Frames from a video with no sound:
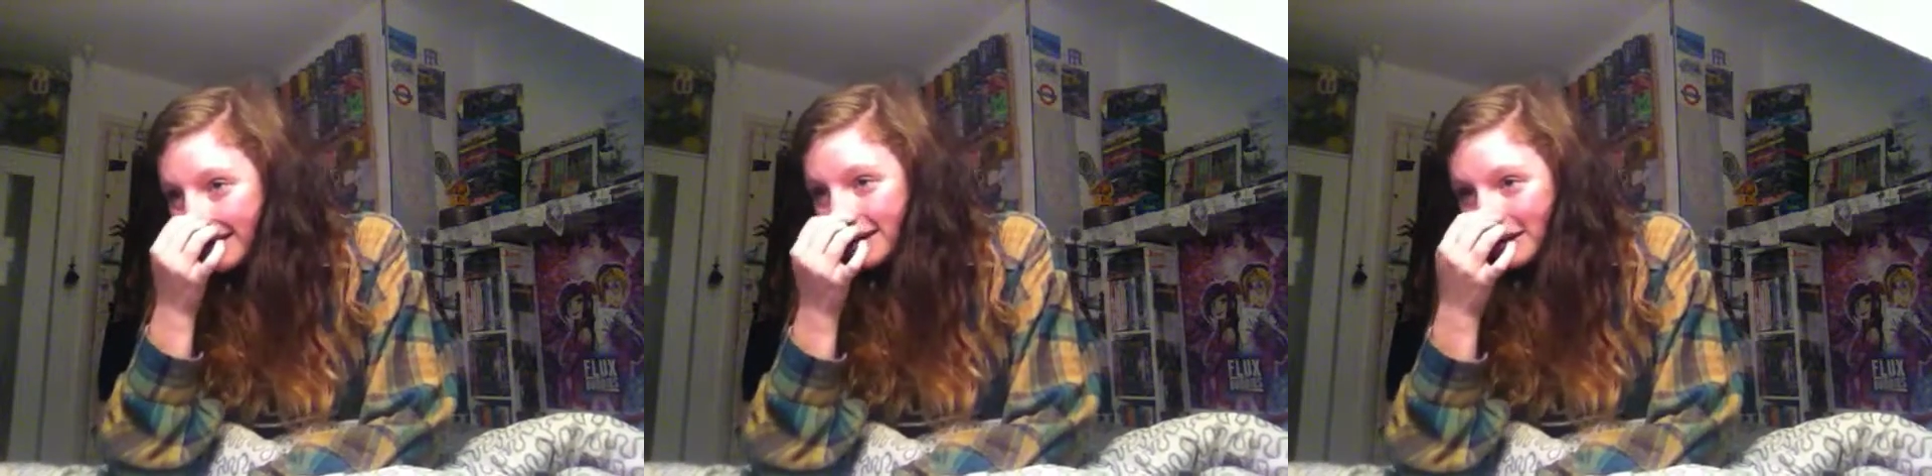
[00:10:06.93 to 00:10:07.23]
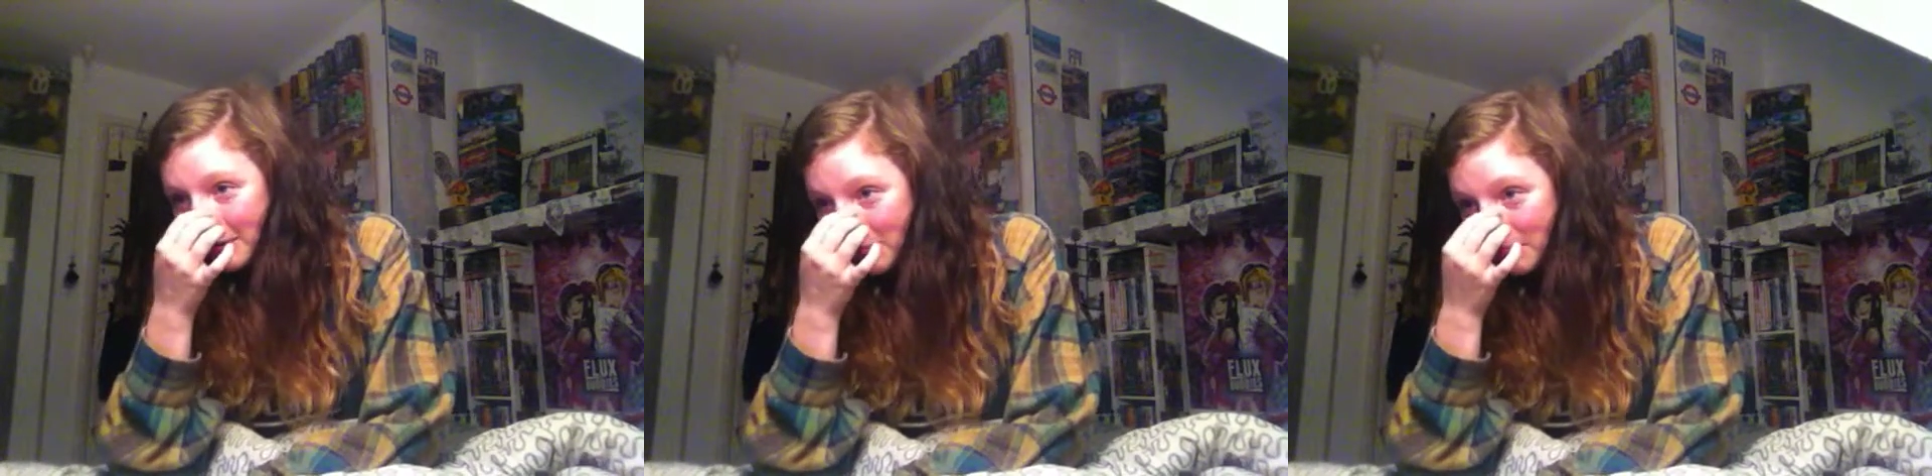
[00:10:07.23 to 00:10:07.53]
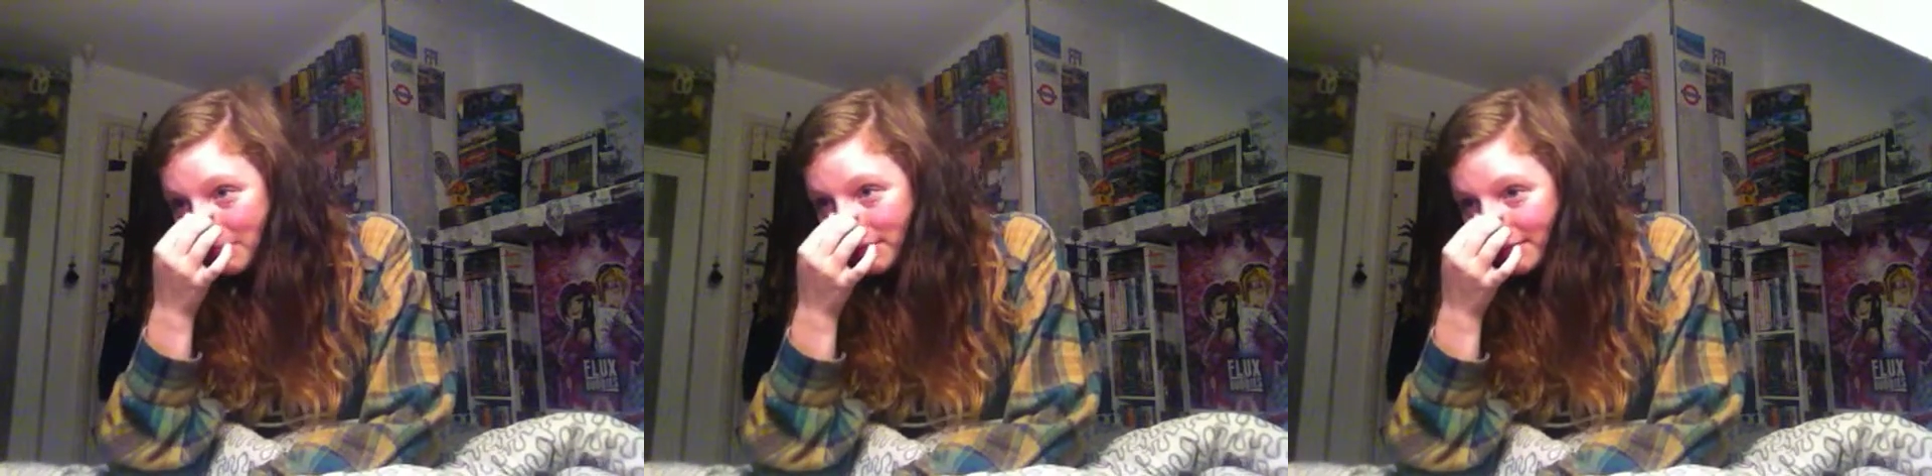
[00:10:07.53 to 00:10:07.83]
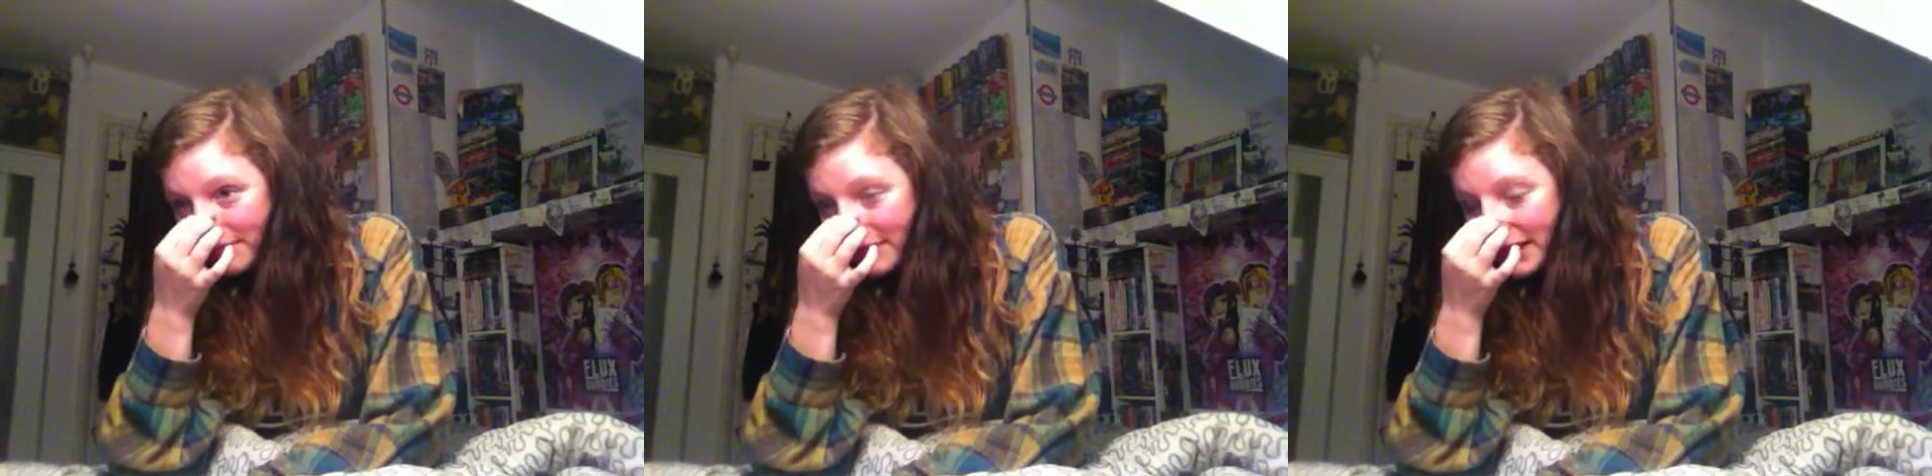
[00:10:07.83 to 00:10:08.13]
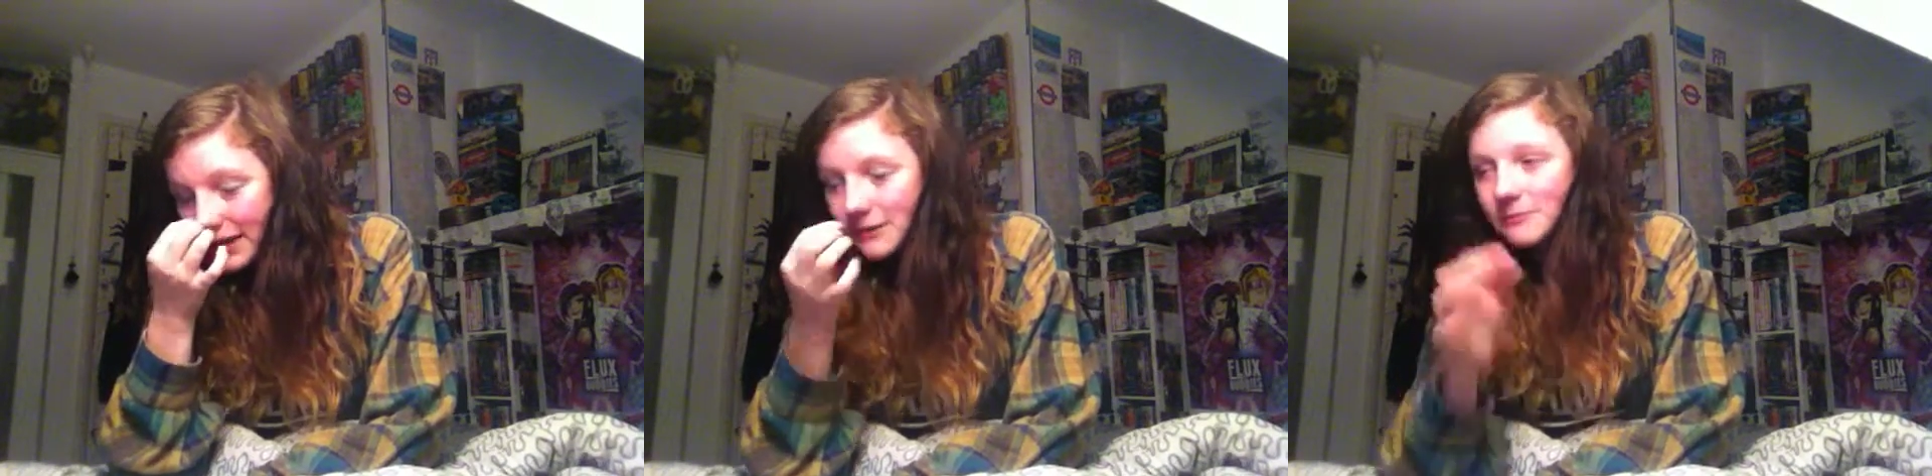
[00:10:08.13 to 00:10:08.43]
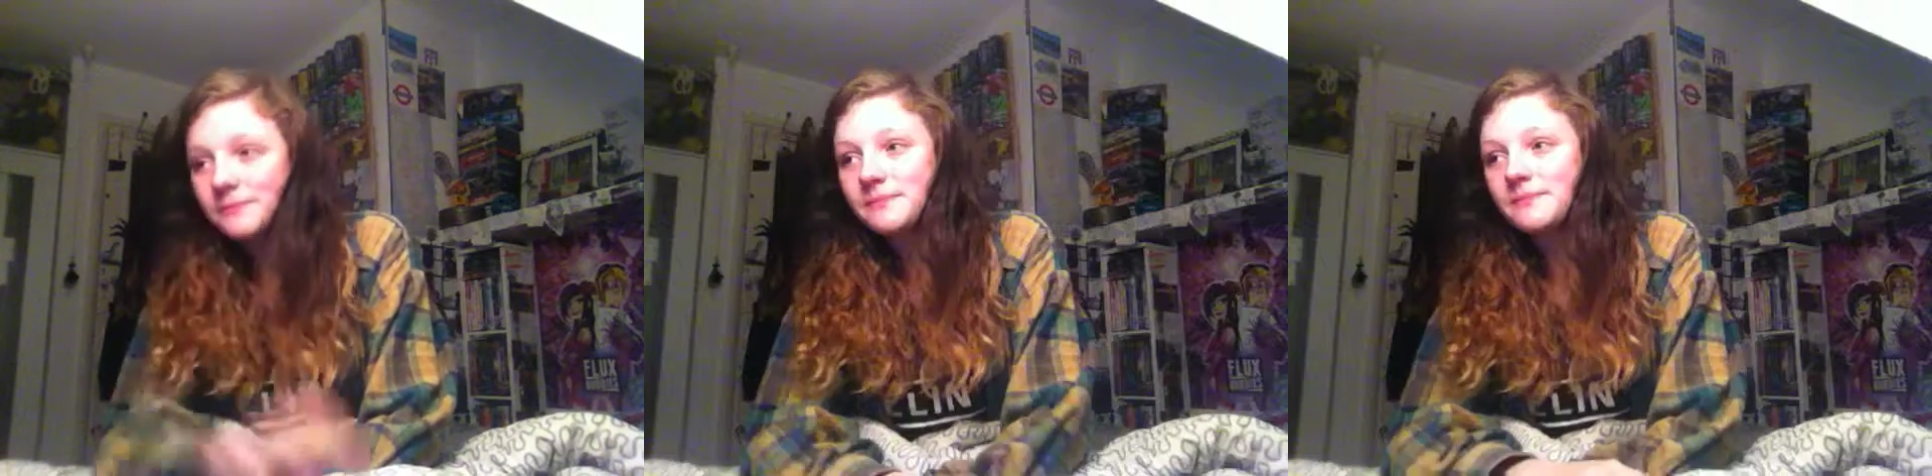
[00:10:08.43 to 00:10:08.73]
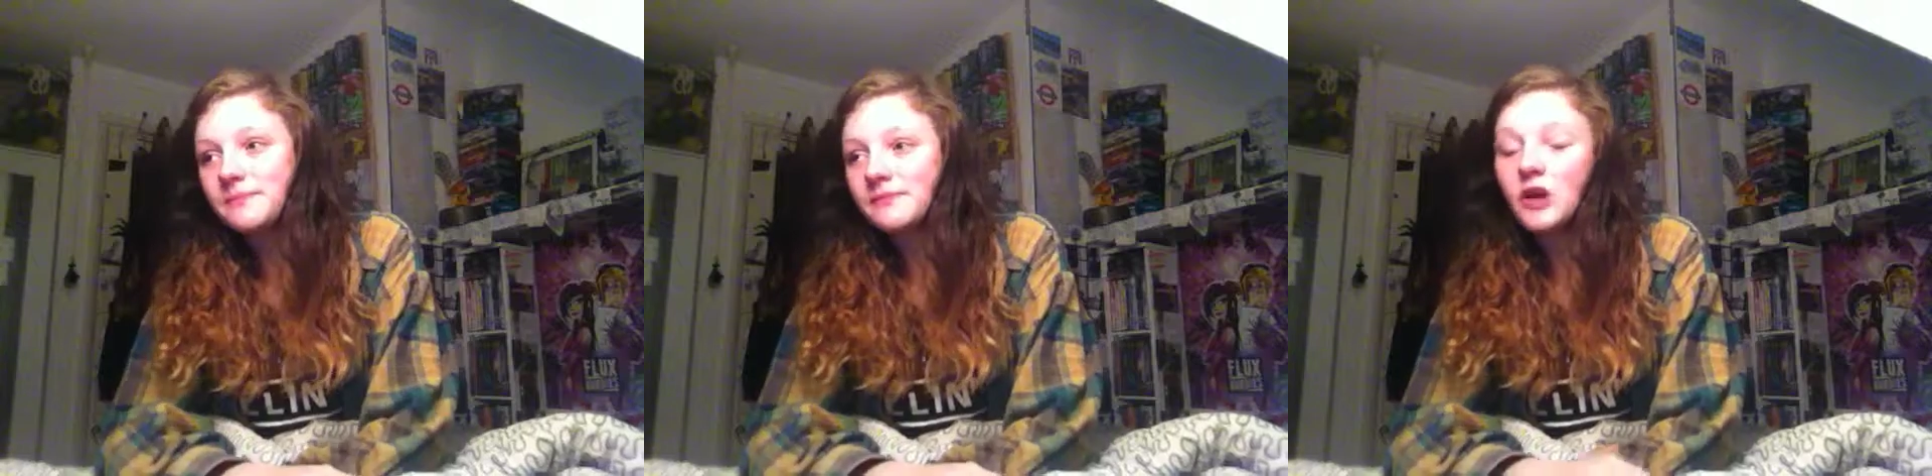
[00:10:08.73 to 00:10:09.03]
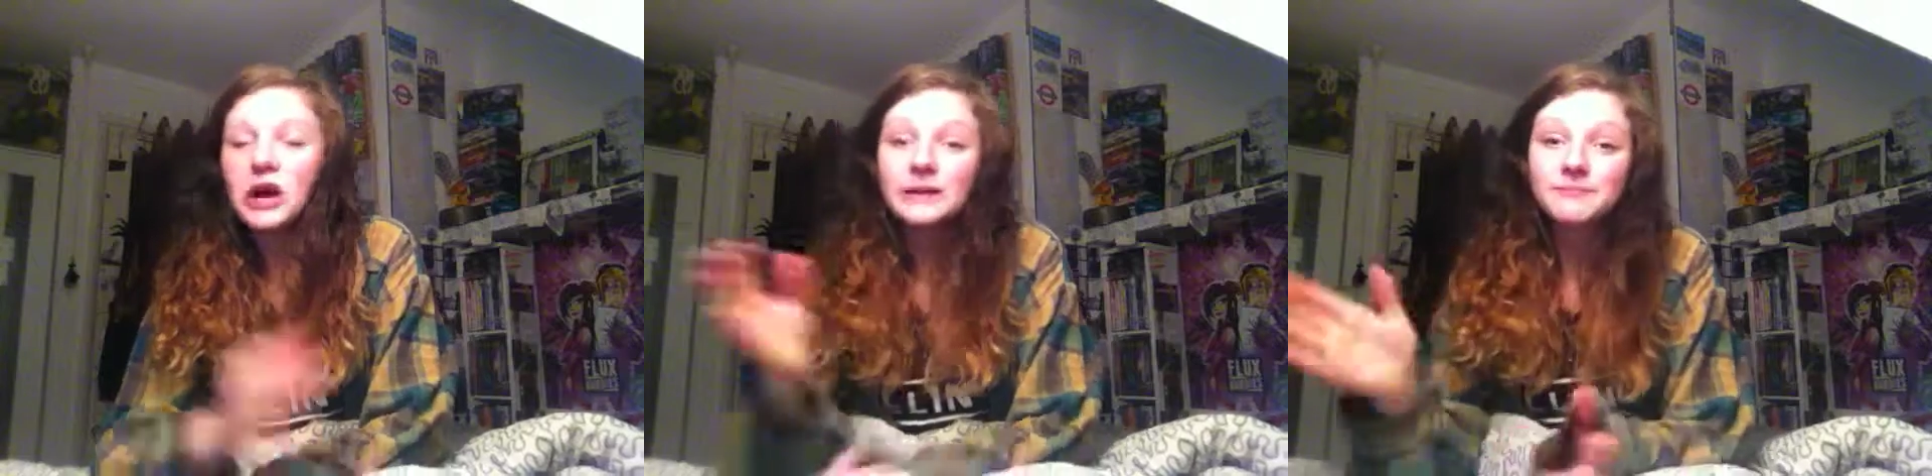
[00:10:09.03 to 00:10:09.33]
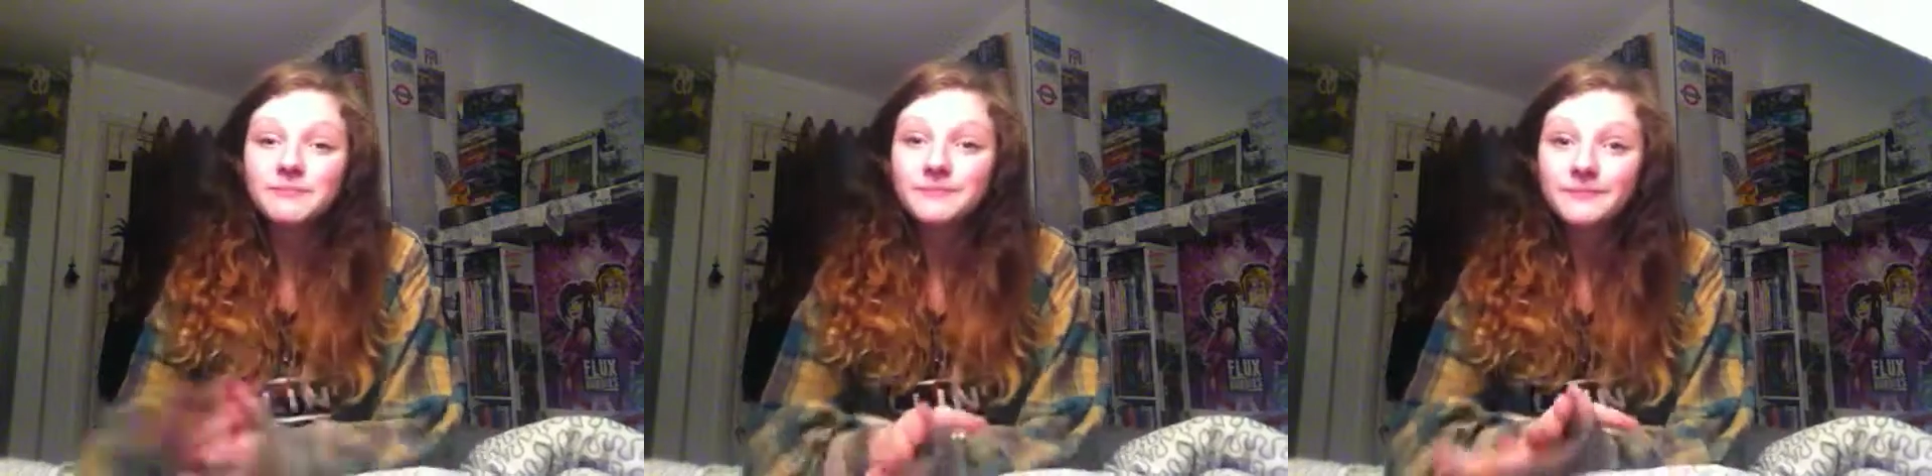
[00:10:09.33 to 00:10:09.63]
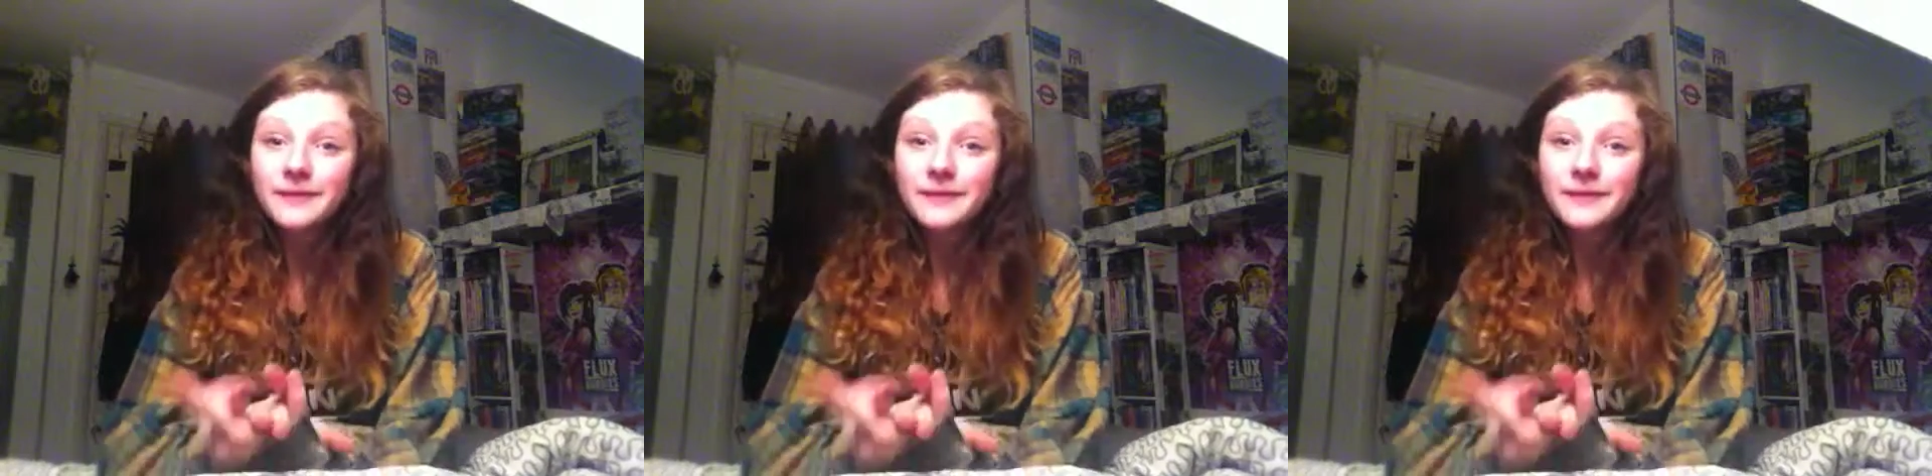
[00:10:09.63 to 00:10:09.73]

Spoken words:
Yeah. Alright.